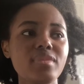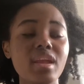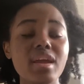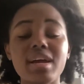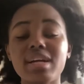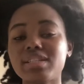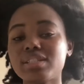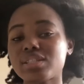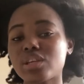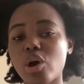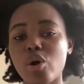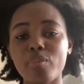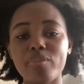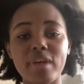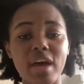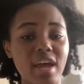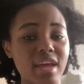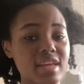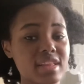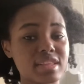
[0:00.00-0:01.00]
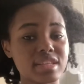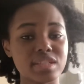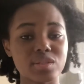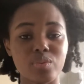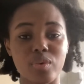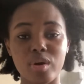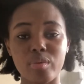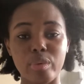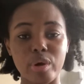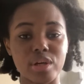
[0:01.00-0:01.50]
I just hope that at least
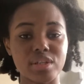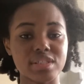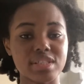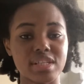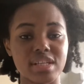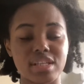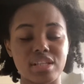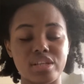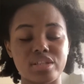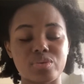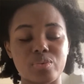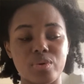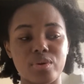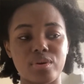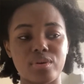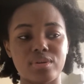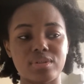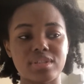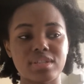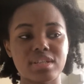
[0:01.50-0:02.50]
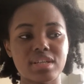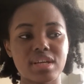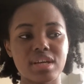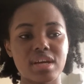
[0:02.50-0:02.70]
one person in this world